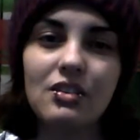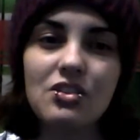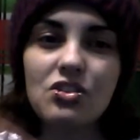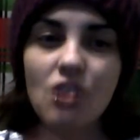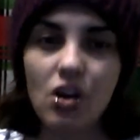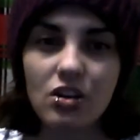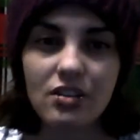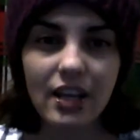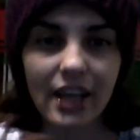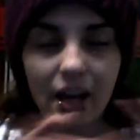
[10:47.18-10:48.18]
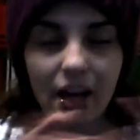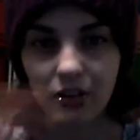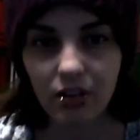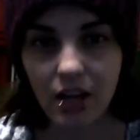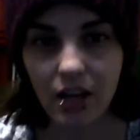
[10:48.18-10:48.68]
stars, like how the
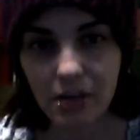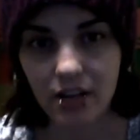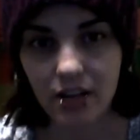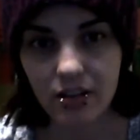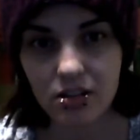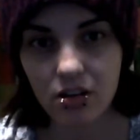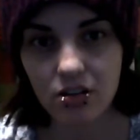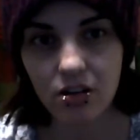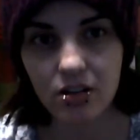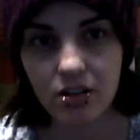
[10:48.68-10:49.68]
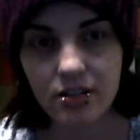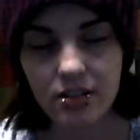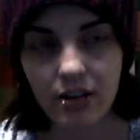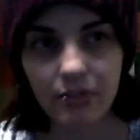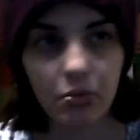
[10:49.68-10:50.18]
alignment of the stars are and
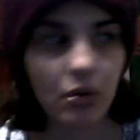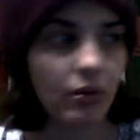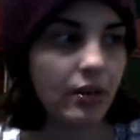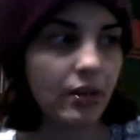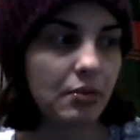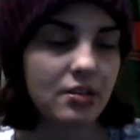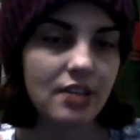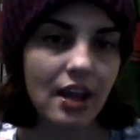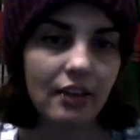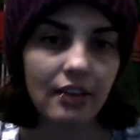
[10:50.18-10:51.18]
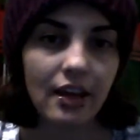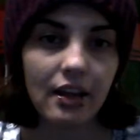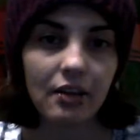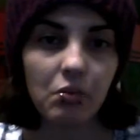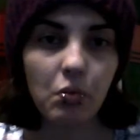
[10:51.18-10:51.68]
stuff. Well, they were saying
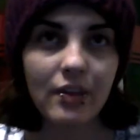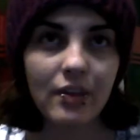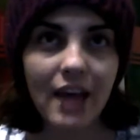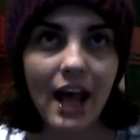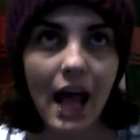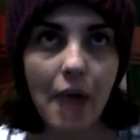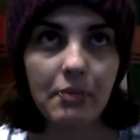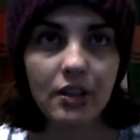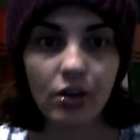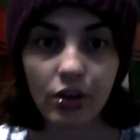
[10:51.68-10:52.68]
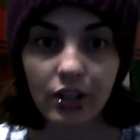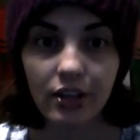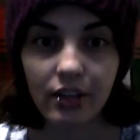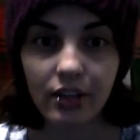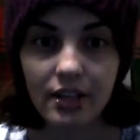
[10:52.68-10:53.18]
that when that happened, the
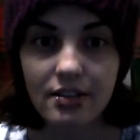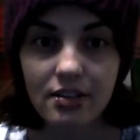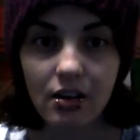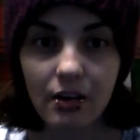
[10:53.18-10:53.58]
Hercules